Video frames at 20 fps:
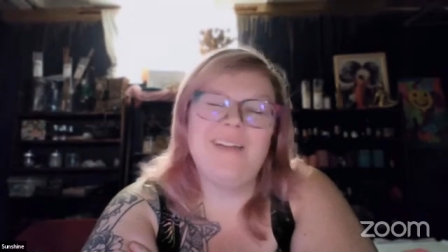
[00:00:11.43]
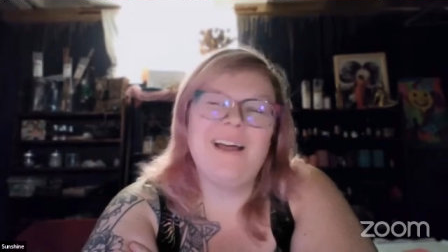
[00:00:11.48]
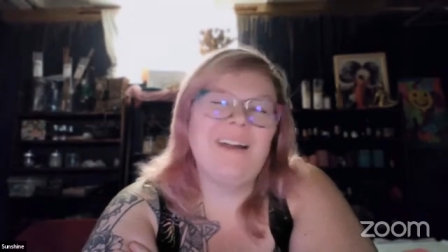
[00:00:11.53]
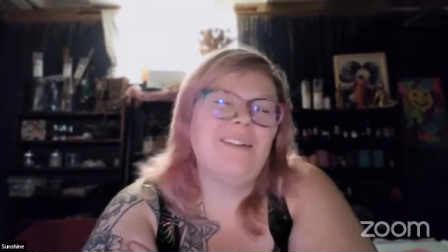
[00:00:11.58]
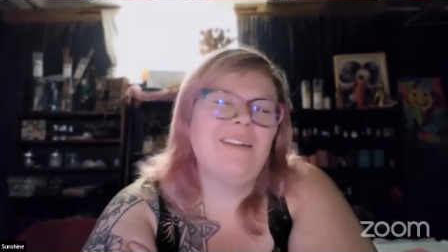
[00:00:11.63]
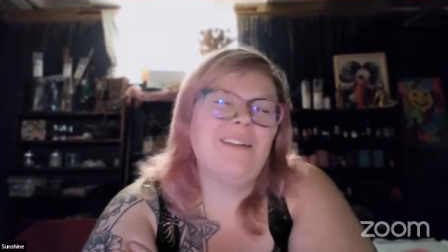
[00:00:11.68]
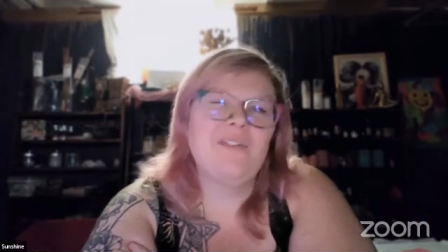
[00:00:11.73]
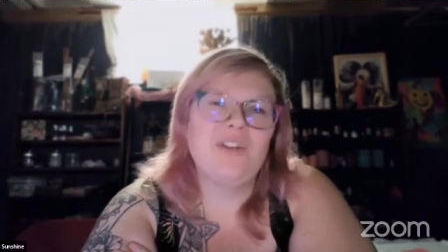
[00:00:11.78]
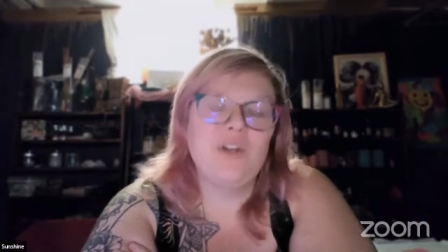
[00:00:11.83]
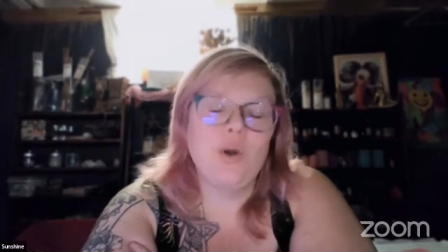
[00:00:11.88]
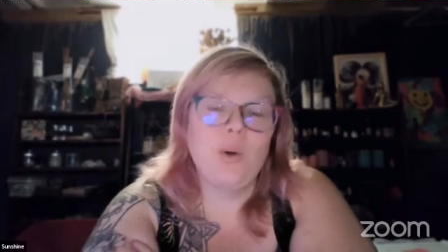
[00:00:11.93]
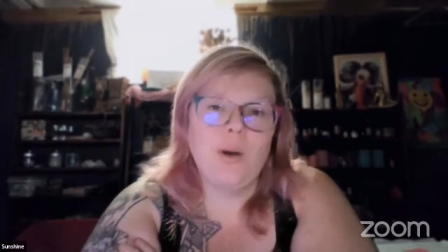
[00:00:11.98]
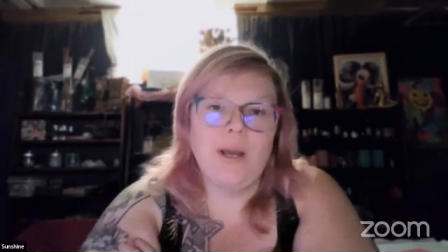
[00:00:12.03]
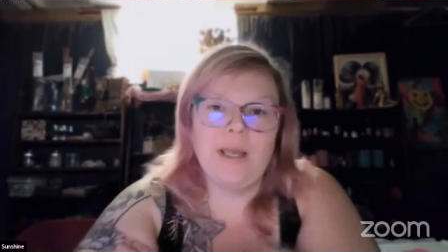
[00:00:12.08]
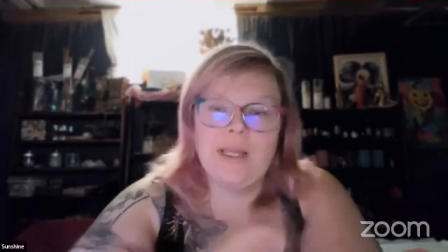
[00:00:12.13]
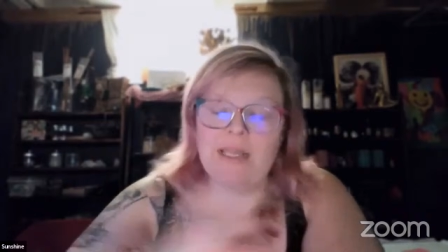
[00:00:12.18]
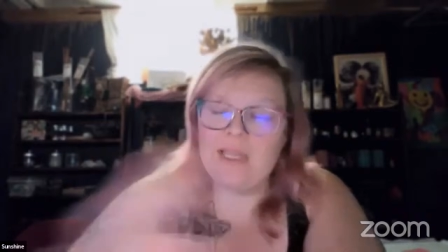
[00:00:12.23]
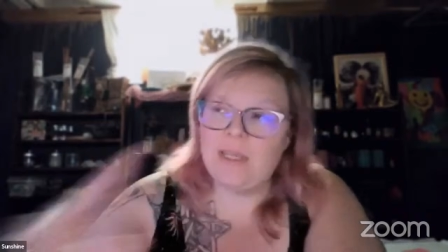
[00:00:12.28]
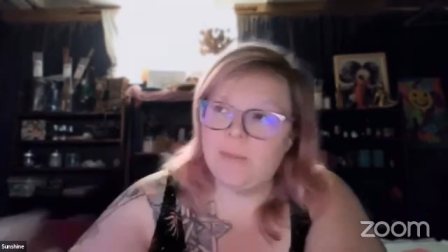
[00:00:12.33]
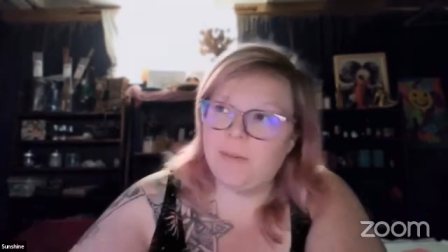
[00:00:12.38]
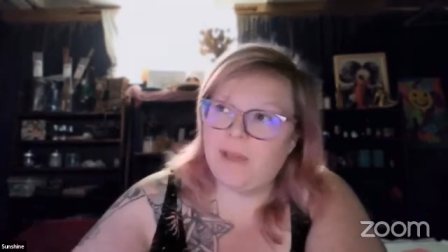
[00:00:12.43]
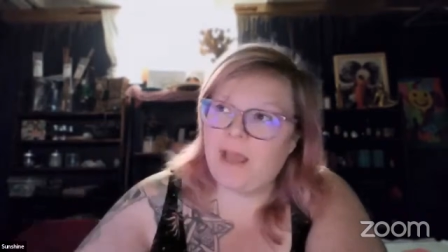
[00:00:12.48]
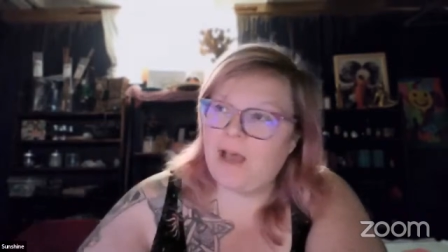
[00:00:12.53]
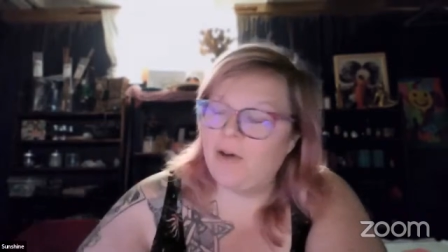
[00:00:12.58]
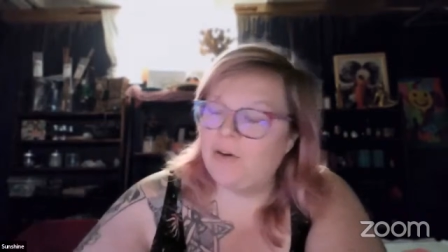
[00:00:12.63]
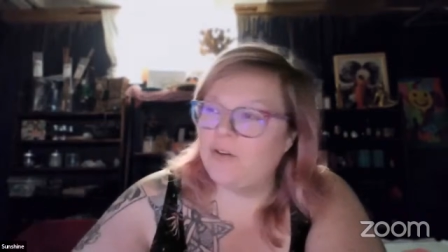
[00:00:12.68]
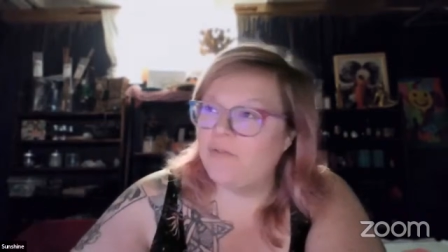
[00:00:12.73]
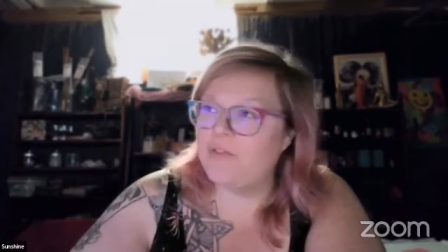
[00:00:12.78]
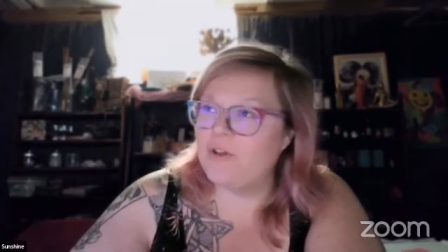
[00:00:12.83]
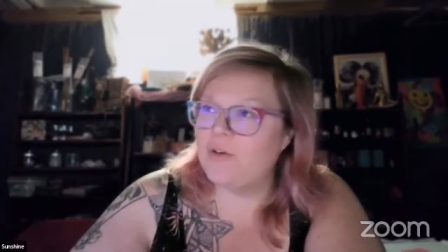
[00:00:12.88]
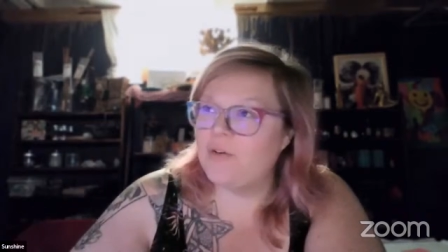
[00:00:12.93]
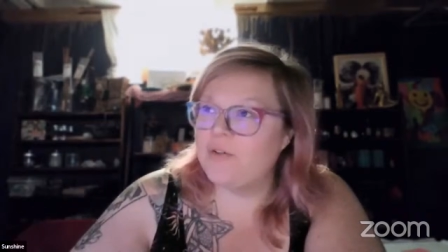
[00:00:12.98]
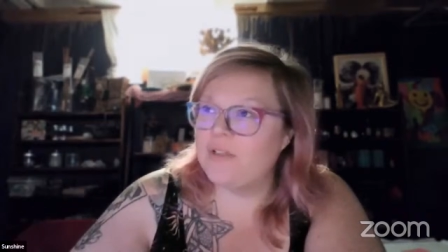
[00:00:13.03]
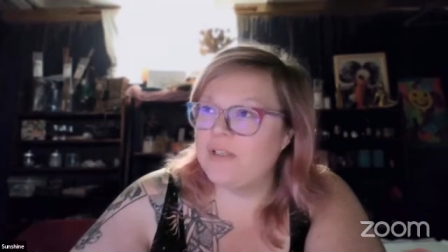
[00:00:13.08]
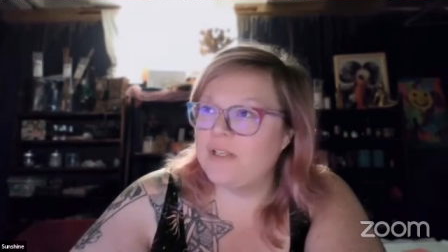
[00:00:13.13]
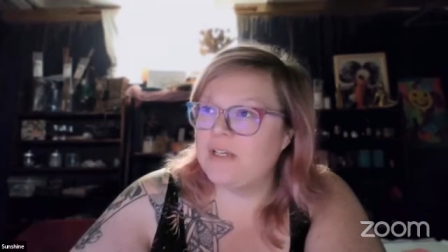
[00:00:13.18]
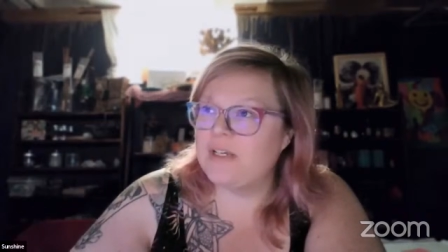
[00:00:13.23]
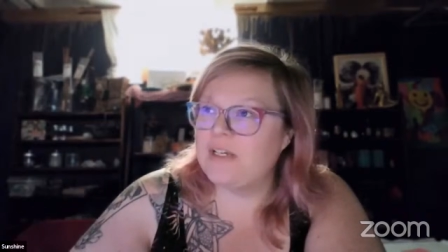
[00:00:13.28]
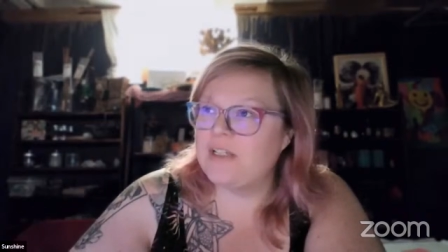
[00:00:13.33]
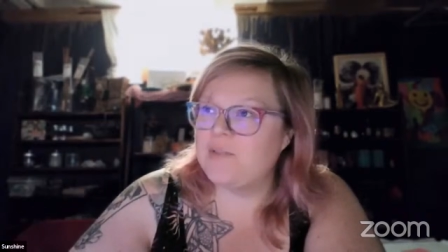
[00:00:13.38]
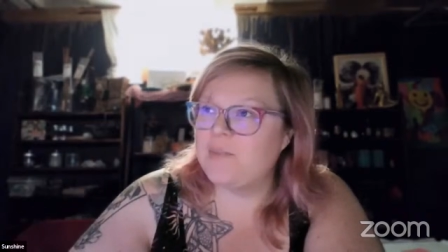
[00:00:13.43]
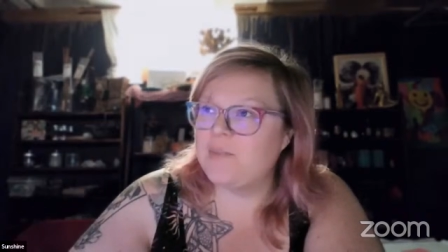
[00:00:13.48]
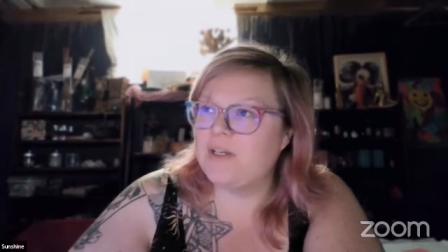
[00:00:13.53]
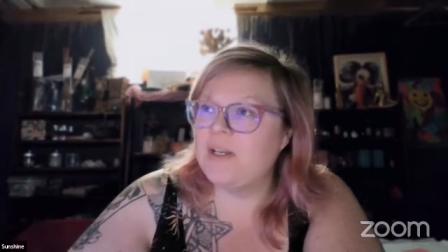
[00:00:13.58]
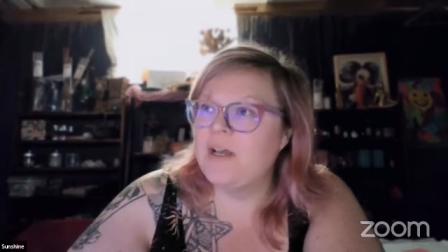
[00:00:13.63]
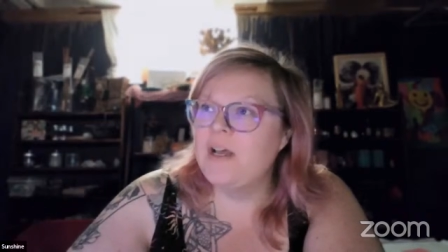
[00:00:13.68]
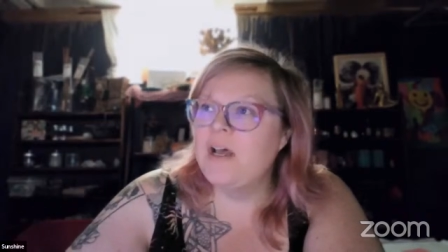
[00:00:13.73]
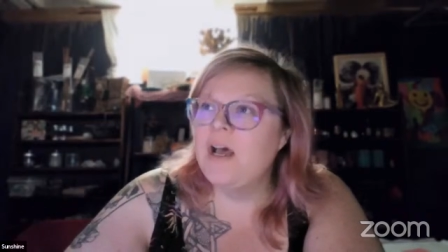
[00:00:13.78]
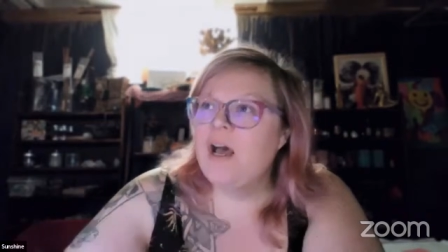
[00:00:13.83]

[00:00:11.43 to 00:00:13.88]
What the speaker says: I don't even know why I keep count of those things, but